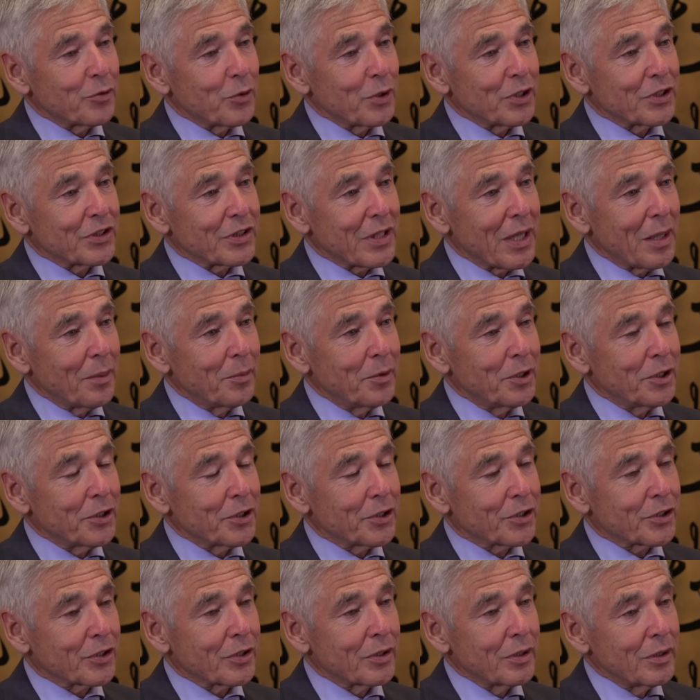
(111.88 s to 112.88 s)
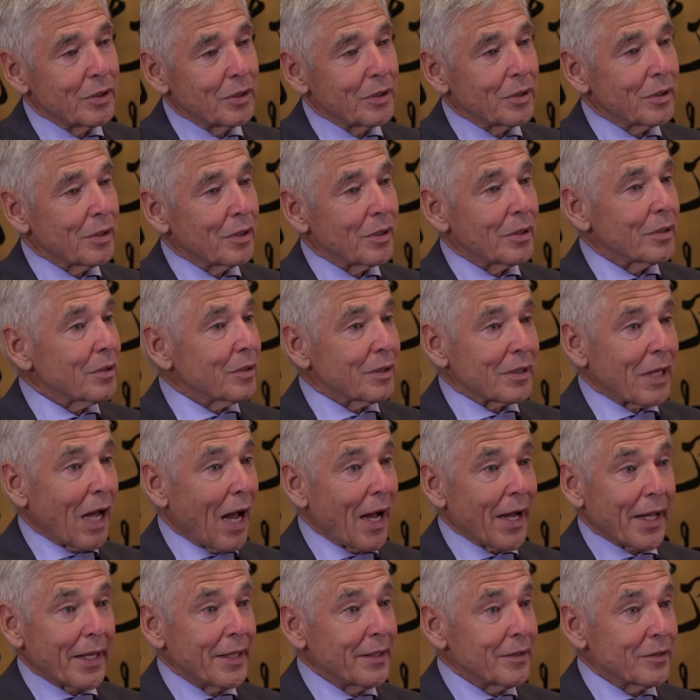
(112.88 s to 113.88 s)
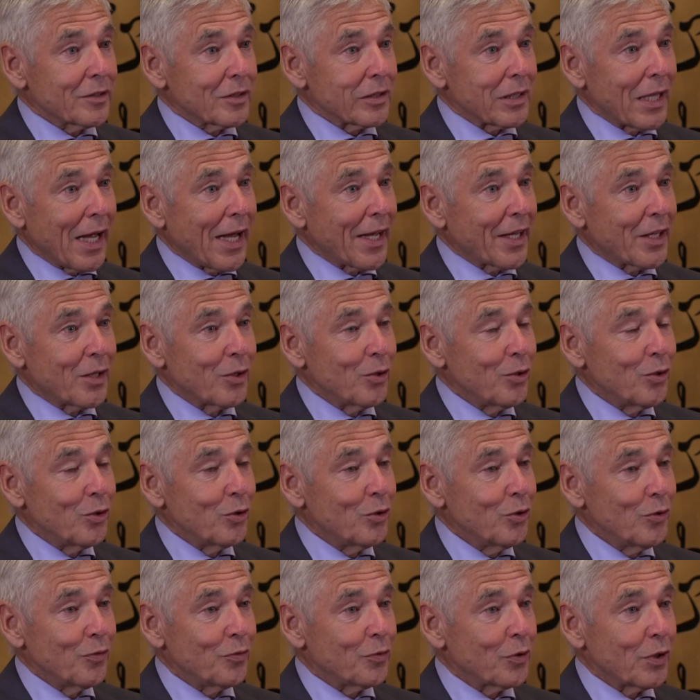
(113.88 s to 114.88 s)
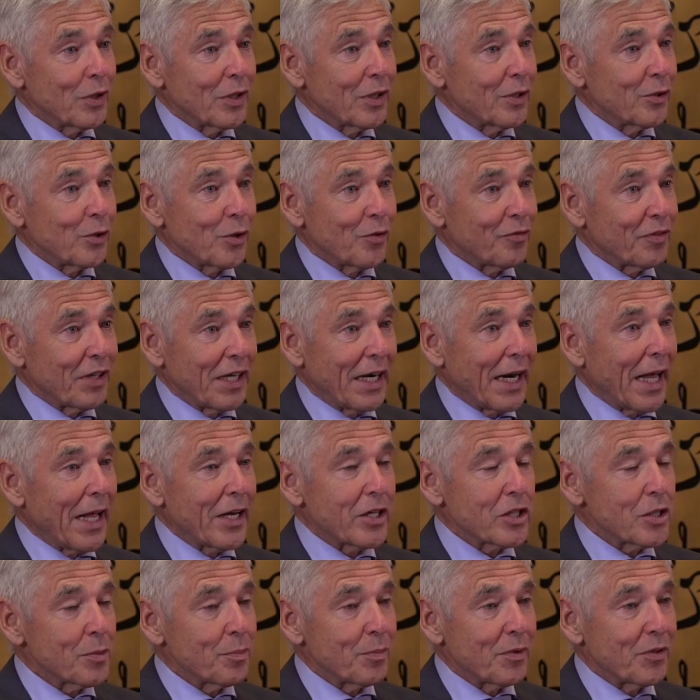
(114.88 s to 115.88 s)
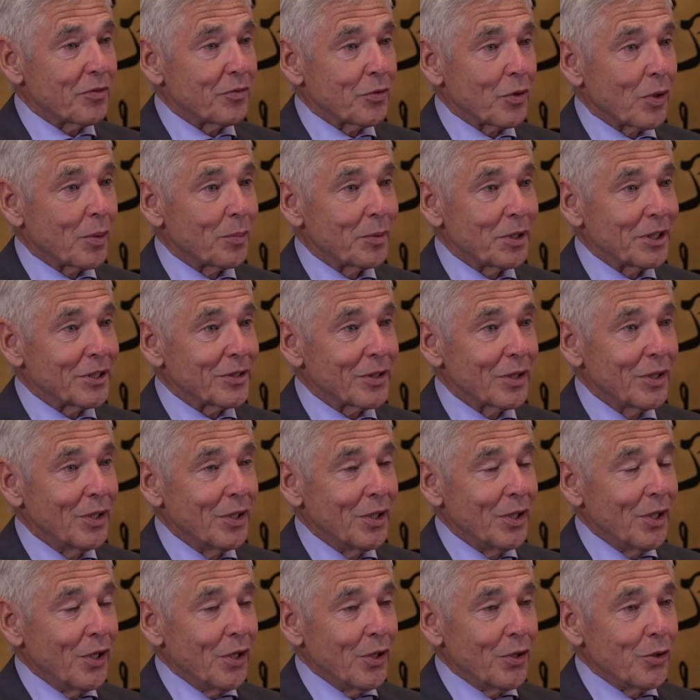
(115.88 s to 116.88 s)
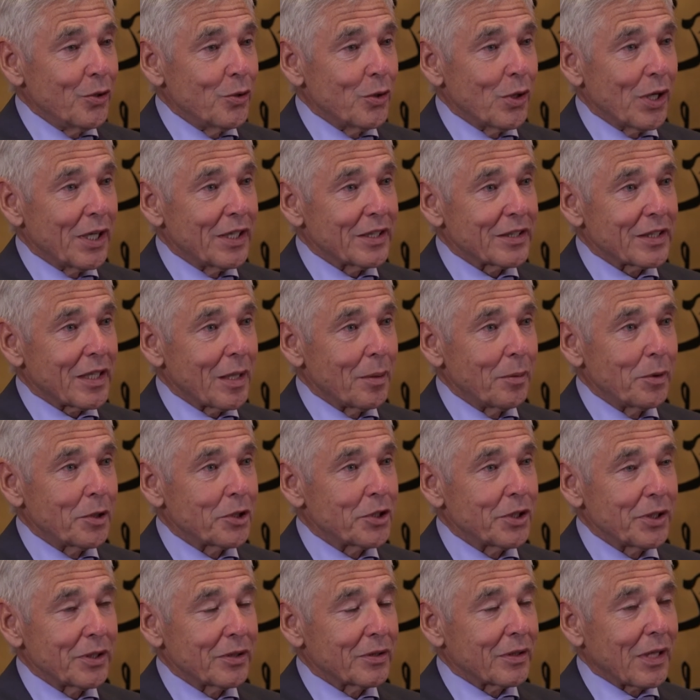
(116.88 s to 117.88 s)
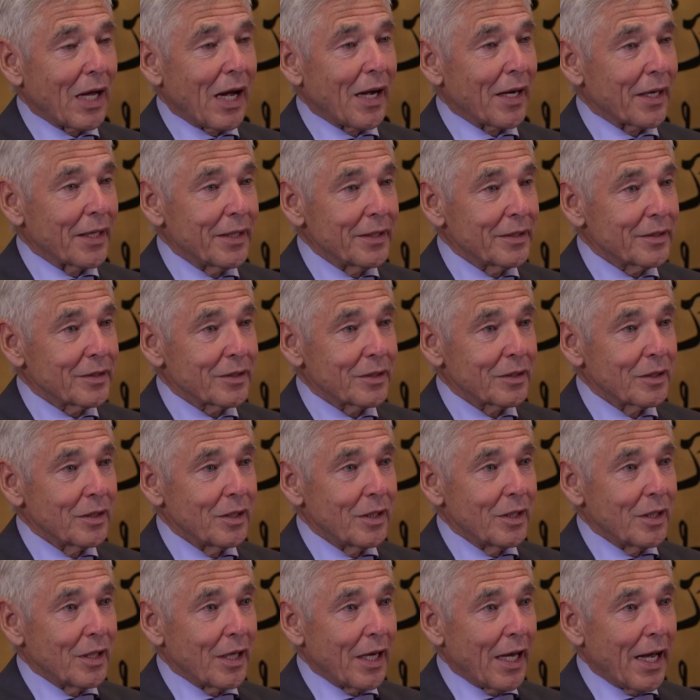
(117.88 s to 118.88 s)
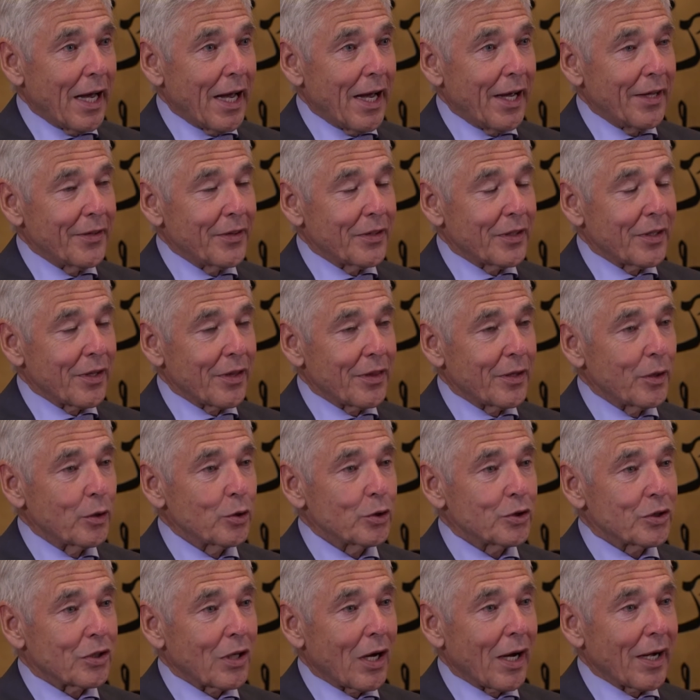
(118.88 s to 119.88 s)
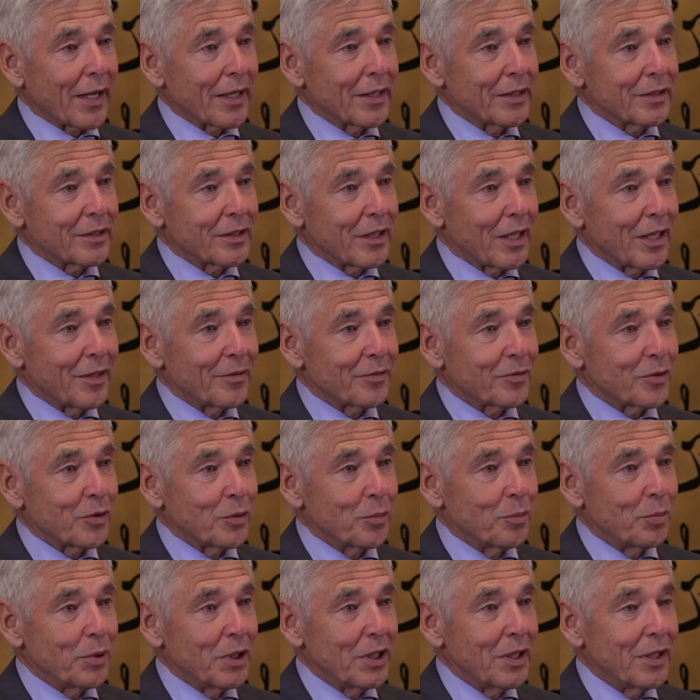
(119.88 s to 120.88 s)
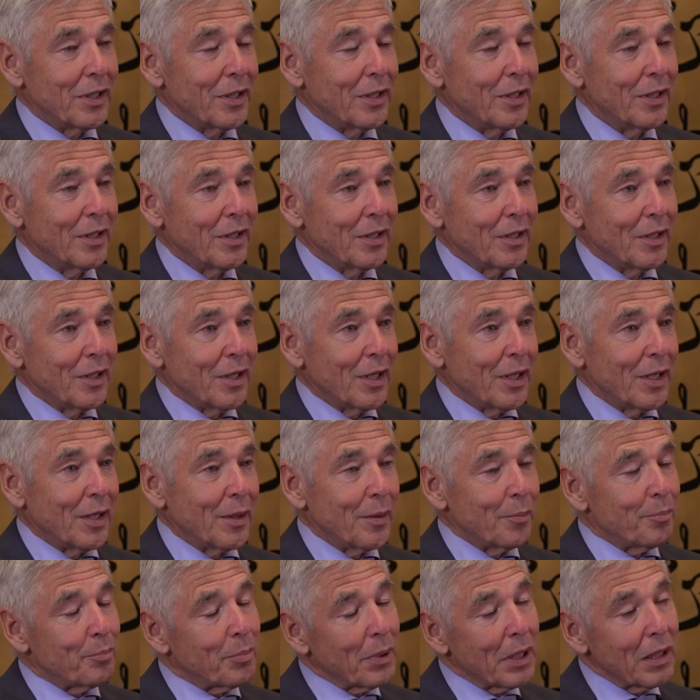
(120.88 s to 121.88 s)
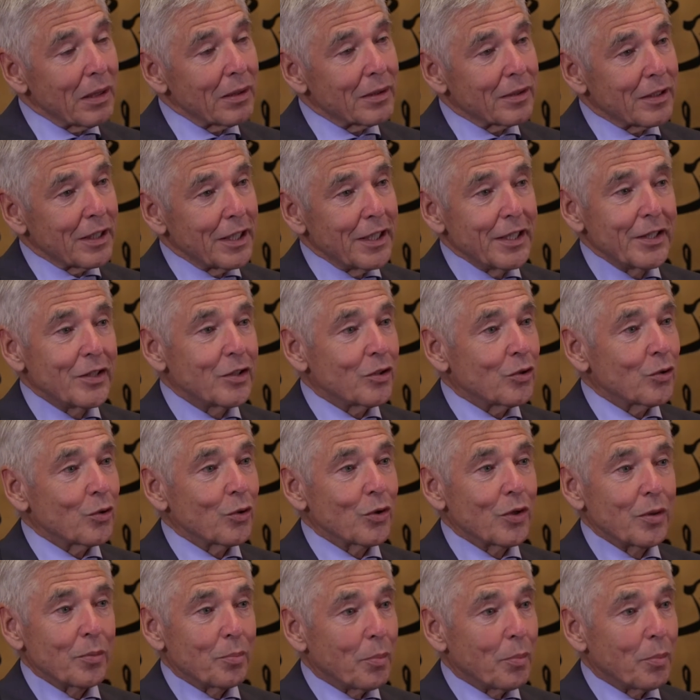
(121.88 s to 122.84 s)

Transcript: to establish targets like you do for your financial performance. You are establishing targets, and those targets have to be built into the